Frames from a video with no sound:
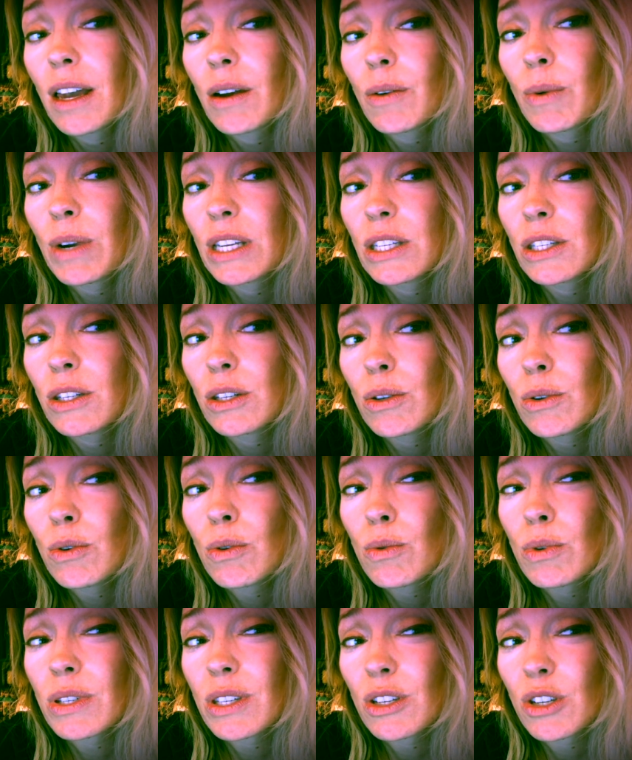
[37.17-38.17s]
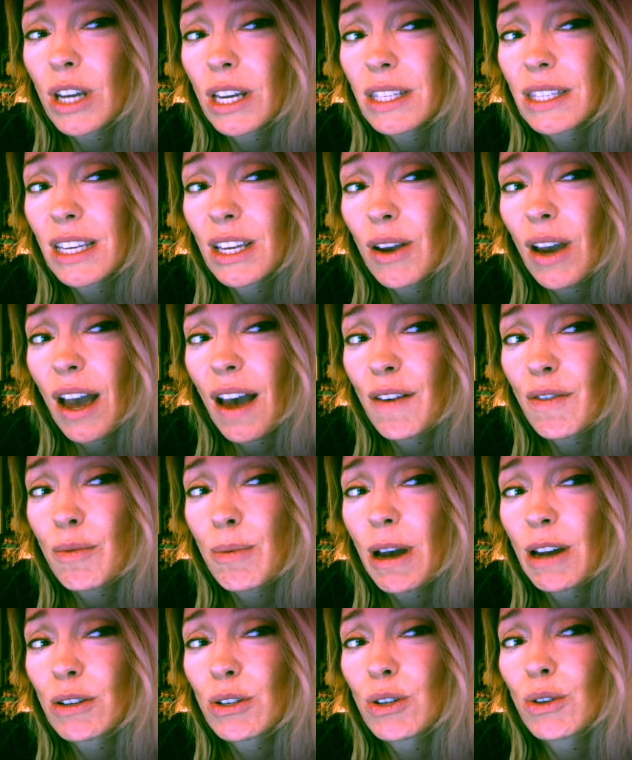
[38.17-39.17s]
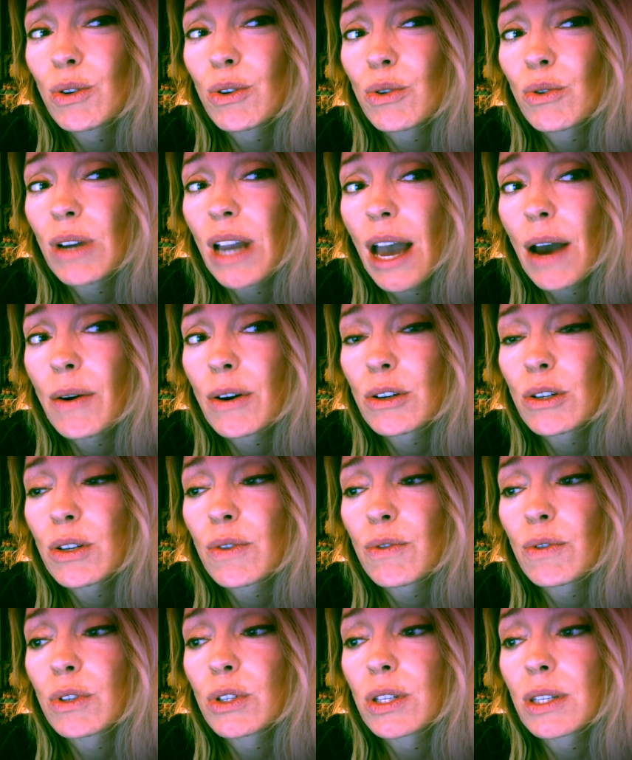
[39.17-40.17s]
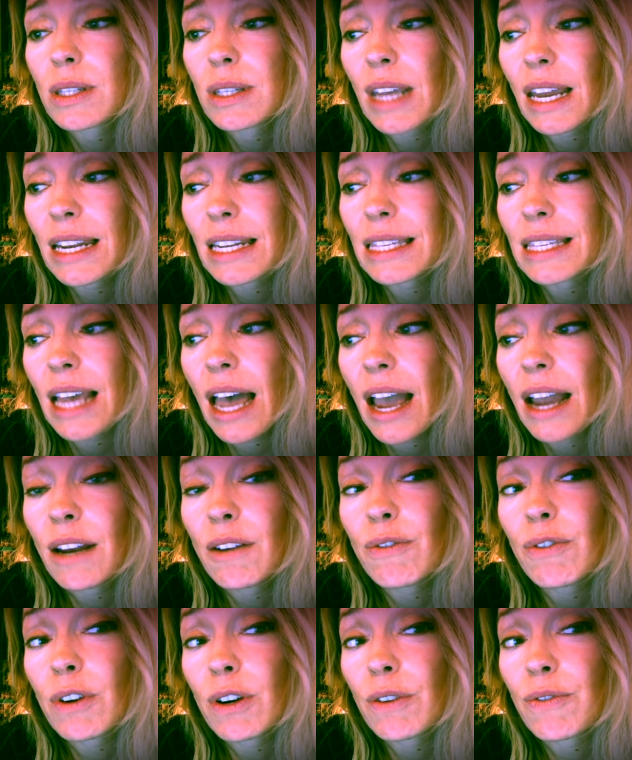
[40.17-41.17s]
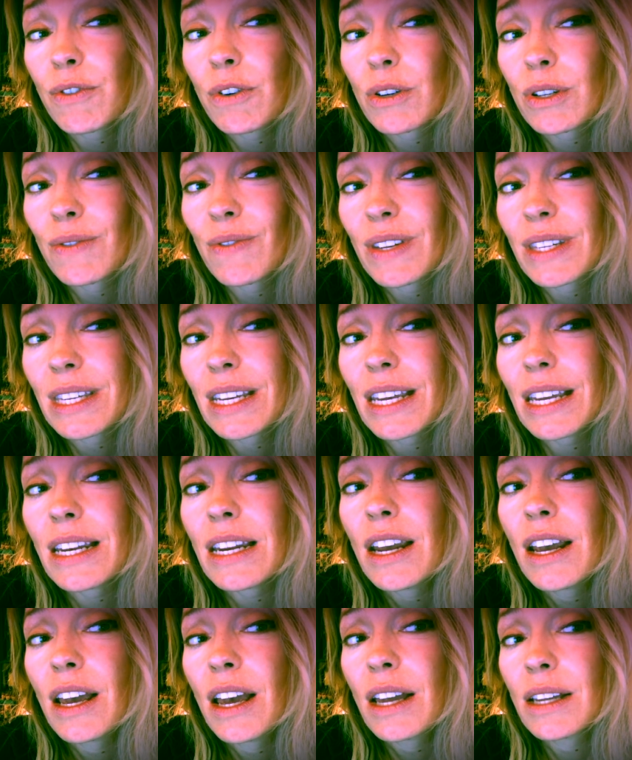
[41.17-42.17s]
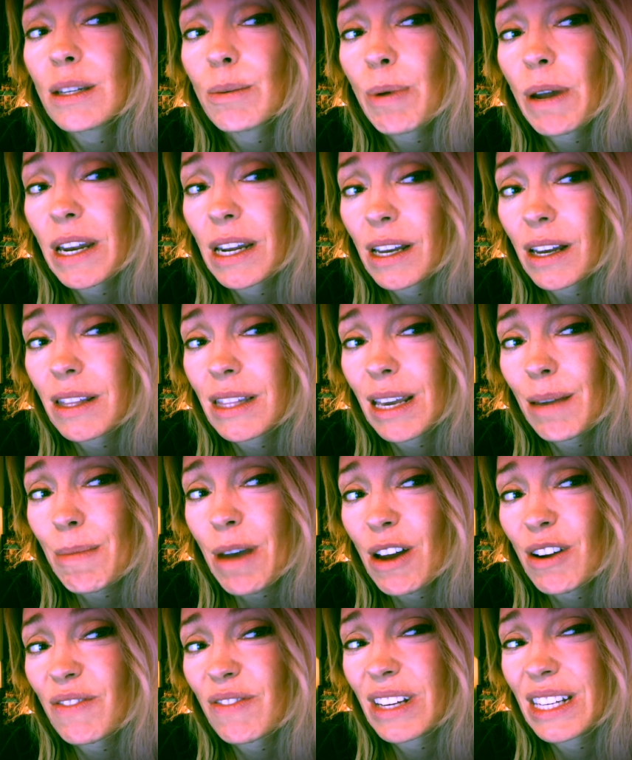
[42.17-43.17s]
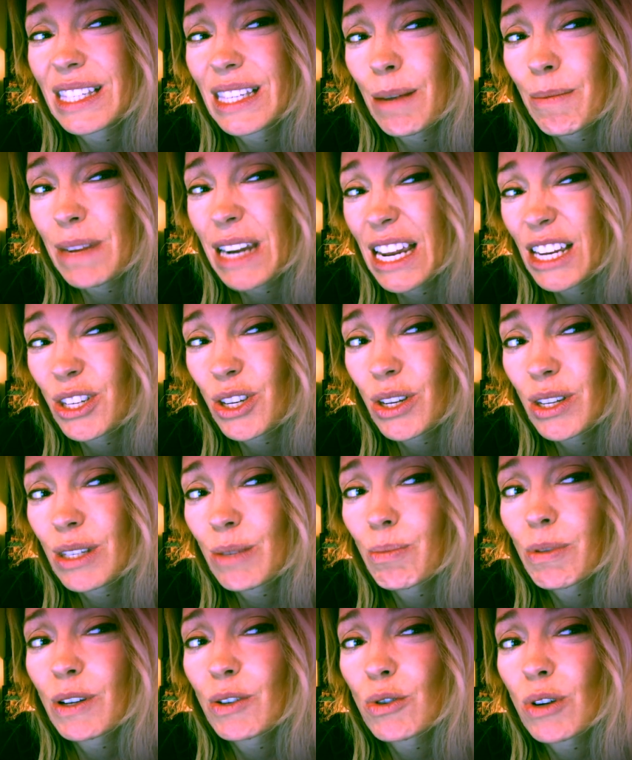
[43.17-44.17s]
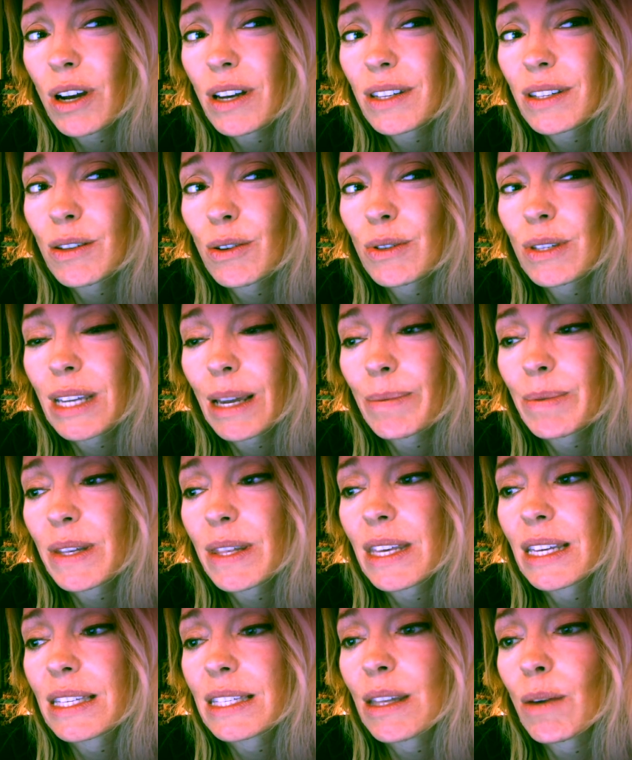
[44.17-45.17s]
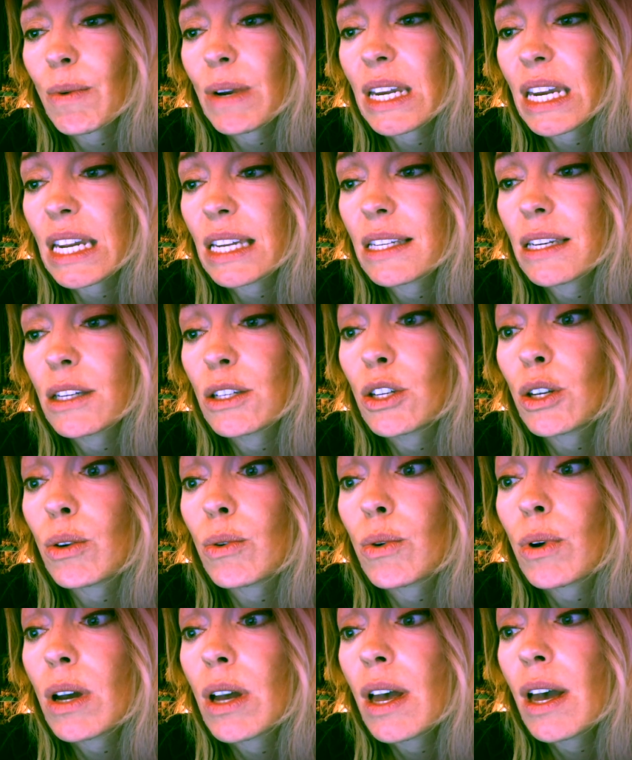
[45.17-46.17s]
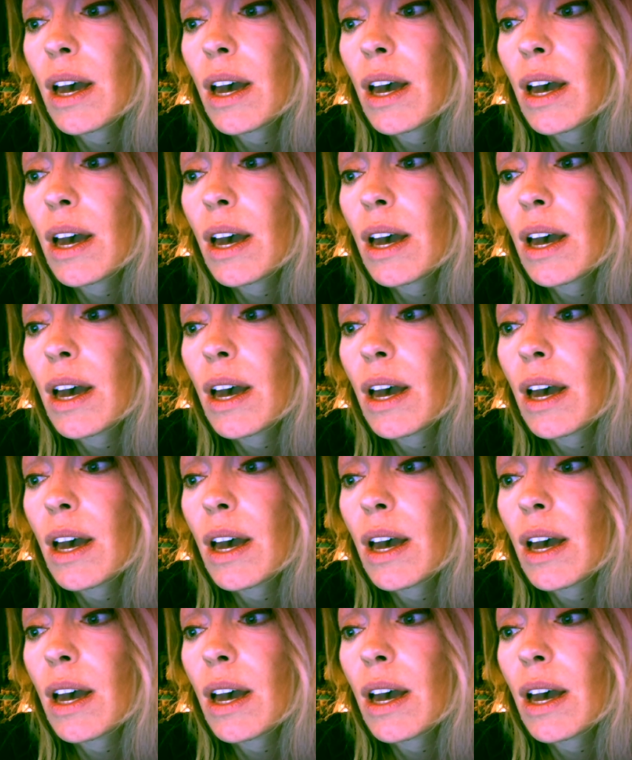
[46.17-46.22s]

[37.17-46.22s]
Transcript: We do suggest that you have about 2 to 3 hours to set aside for your first visit, depending on the amount of examinations, blood draws, those types of things that we need to do.